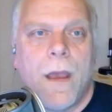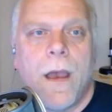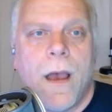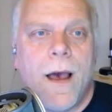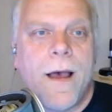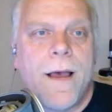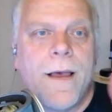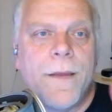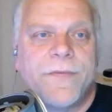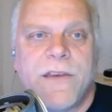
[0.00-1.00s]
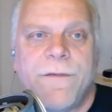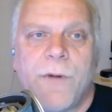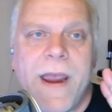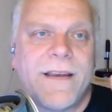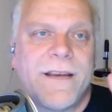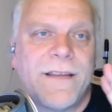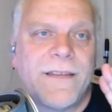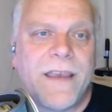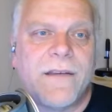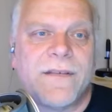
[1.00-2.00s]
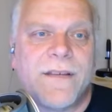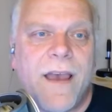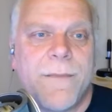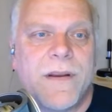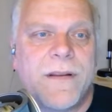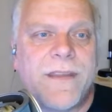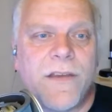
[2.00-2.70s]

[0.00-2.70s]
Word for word: Uh, thank you, Frank. Thank you, Simon.